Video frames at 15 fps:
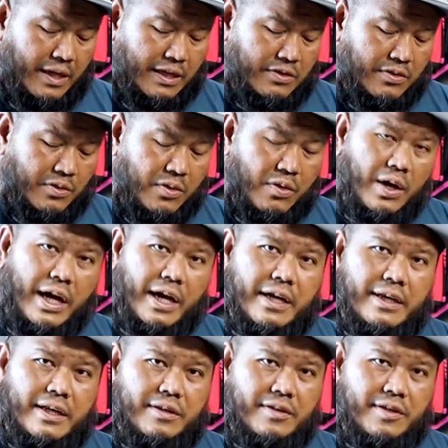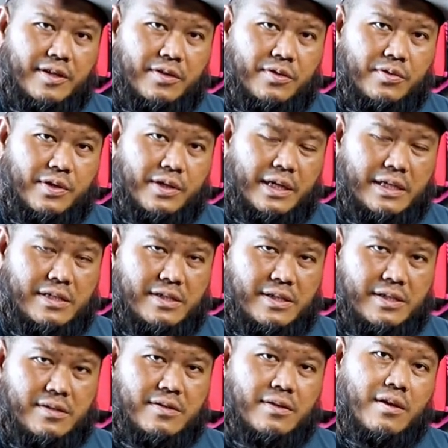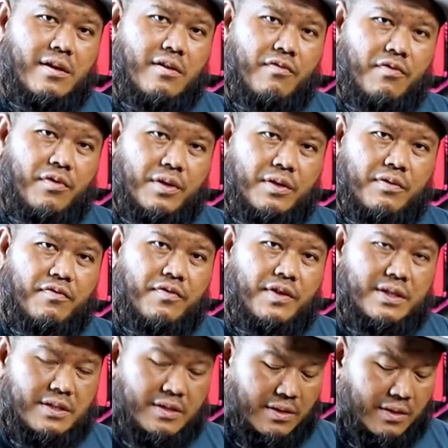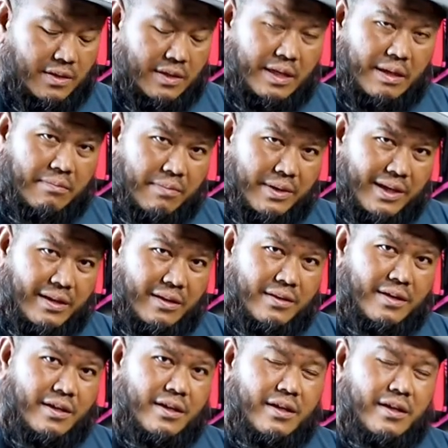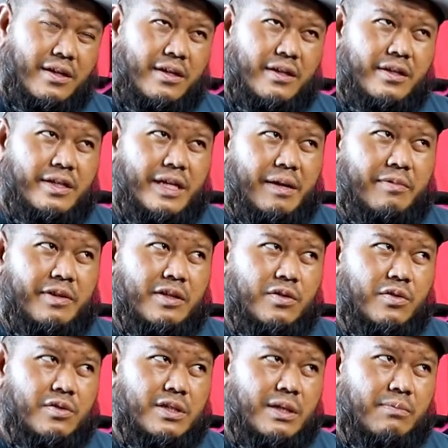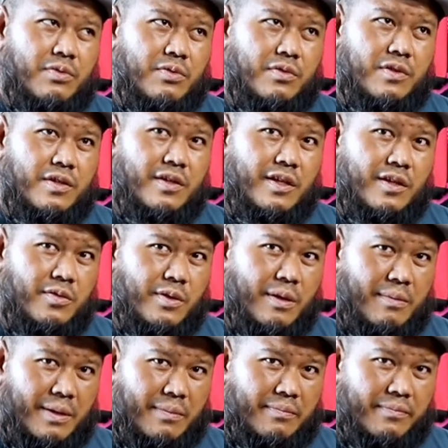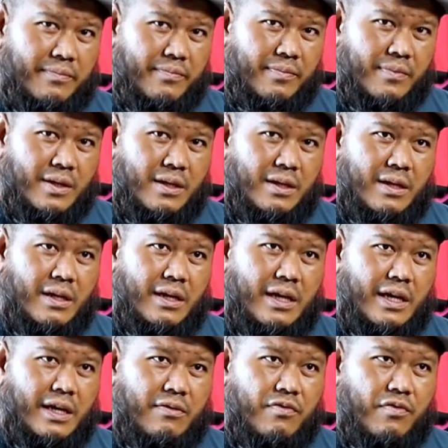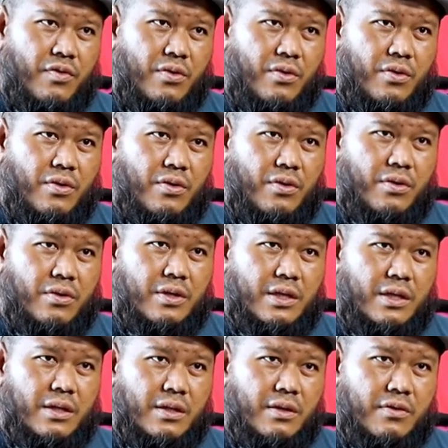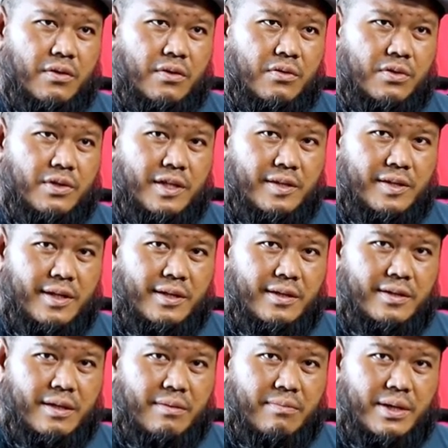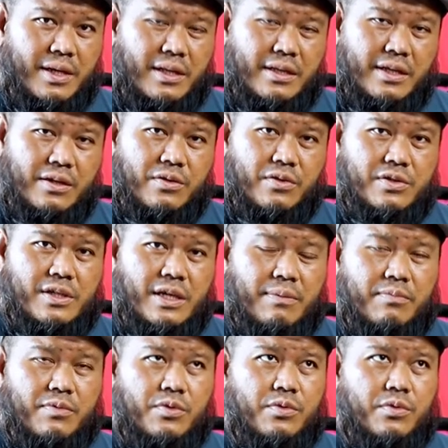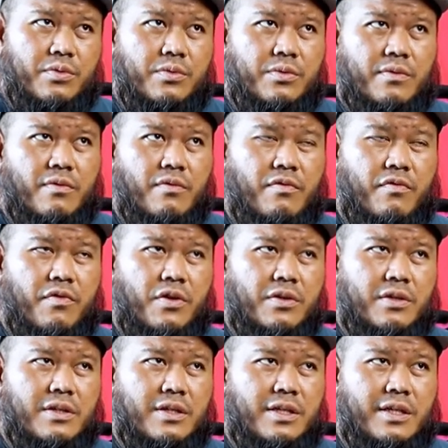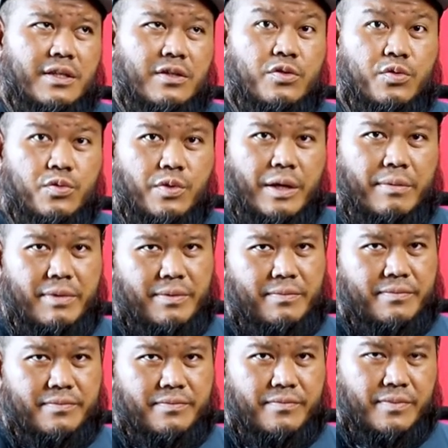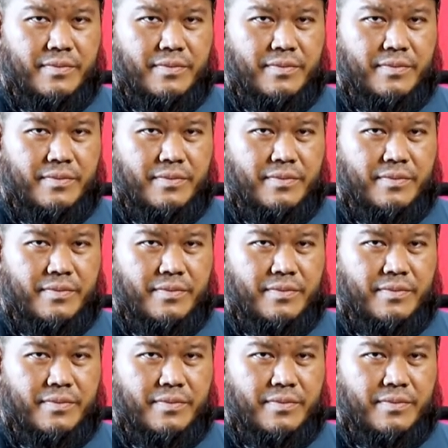as you go higher than 32 kgs for the fixed dumbbell, the diameter goes up to 32 mm. And for the rotating dumbbell, it goes up to 42 mm.